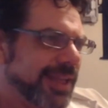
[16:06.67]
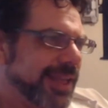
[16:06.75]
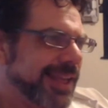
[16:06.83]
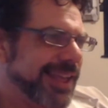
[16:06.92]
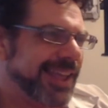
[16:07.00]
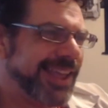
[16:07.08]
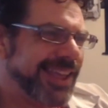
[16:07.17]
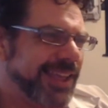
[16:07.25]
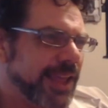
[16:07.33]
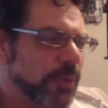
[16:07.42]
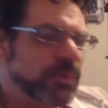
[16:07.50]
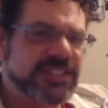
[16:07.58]
And
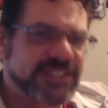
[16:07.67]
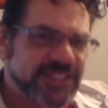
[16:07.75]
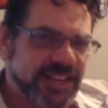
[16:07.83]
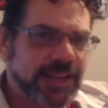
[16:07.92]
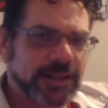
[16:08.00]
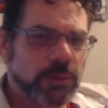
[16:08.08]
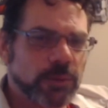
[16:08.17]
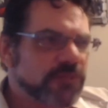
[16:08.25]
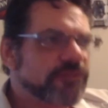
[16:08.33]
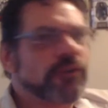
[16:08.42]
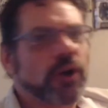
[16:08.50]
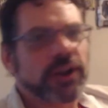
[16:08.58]
we see it. We
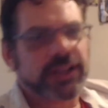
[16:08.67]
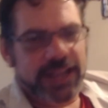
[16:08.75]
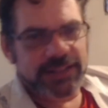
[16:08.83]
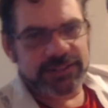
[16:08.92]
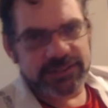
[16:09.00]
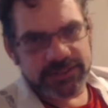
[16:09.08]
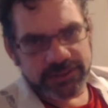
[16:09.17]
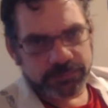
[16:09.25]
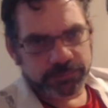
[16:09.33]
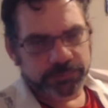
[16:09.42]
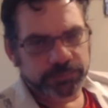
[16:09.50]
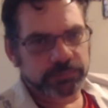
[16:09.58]
fought against it.
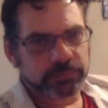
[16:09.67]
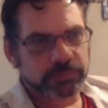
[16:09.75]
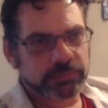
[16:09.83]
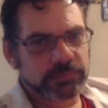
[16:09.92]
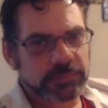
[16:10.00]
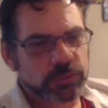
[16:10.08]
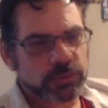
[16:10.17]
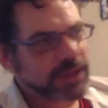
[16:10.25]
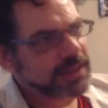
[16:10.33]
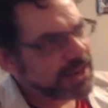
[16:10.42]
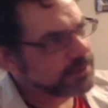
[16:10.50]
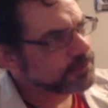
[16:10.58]
That's why a
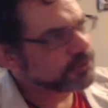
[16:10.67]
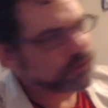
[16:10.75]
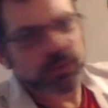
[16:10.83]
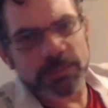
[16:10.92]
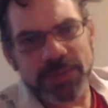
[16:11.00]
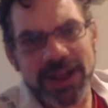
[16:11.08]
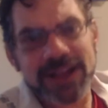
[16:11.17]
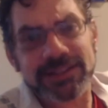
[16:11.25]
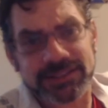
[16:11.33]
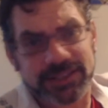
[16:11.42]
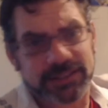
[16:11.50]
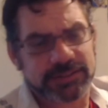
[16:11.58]
lot of us are doing
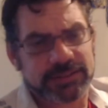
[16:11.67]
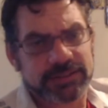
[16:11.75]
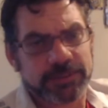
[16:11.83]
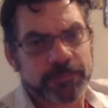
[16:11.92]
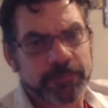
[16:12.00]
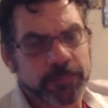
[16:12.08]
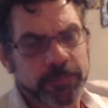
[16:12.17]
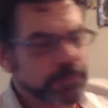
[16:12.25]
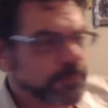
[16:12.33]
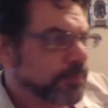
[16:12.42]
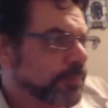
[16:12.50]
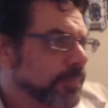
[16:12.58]
politics.
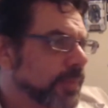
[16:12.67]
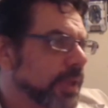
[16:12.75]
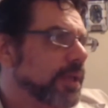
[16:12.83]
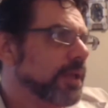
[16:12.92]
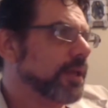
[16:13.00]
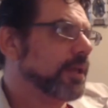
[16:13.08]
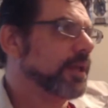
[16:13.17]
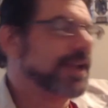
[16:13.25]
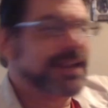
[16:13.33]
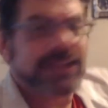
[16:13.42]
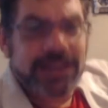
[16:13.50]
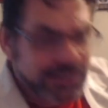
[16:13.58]
Got
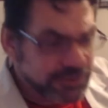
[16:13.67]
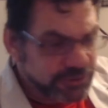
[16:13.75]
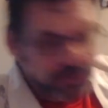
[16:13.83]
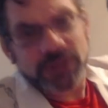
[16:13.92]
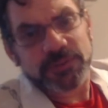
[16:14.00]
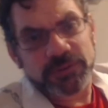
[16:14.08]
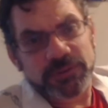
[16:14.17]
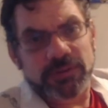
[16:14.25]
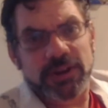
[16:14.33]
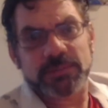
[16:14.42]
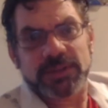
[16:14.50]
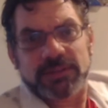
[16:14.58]
a lot of conservatives
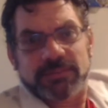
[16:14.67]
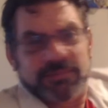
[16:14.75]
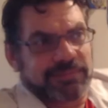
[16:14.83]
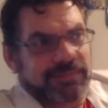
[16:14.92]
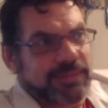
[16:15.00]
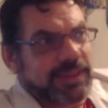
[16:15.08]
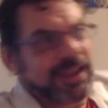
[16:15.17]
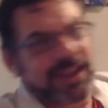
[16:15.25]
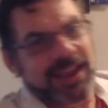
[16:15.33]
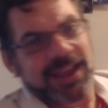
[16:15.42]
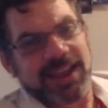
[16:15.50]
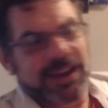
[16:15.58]
around me.
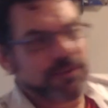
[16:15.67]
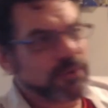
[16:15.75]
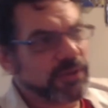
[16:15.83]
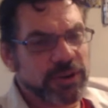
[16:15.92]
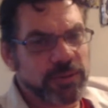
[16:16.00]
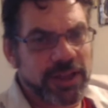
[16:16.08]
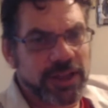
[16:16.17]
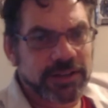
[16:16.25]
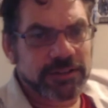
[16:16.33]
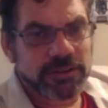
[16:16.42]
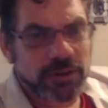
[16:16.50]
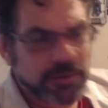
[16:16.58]
I never really knew a lot of
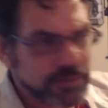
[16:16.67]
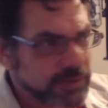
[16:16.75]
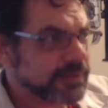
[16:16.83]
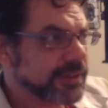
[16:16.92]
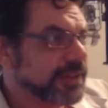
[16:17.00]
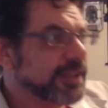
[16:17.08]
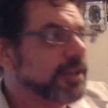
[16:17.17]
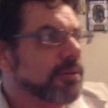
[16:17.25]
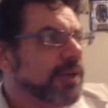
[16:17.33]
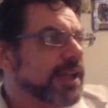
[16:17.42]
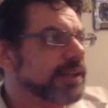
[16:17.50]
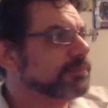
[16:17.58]
conservatives. You know
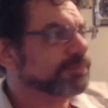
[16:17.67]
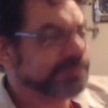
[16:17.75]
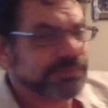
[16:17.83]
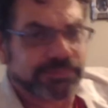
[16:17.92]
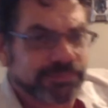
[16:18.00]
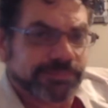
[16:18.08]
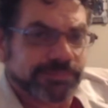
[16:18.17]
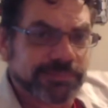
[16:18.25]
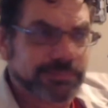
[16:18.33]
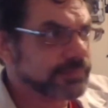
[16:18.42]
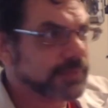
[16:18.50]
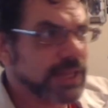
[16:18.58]
what?
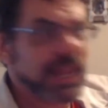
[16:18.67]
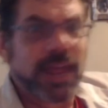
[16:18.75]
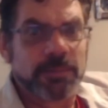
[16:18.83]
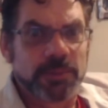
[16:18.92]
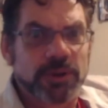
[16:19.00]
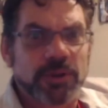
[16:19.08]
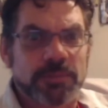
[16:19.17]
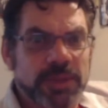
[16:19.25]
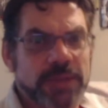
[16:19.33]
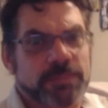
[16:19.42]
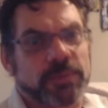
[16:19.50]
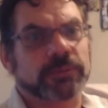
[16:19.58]
A lot of them are good
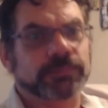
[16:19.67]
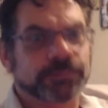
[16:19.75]
people.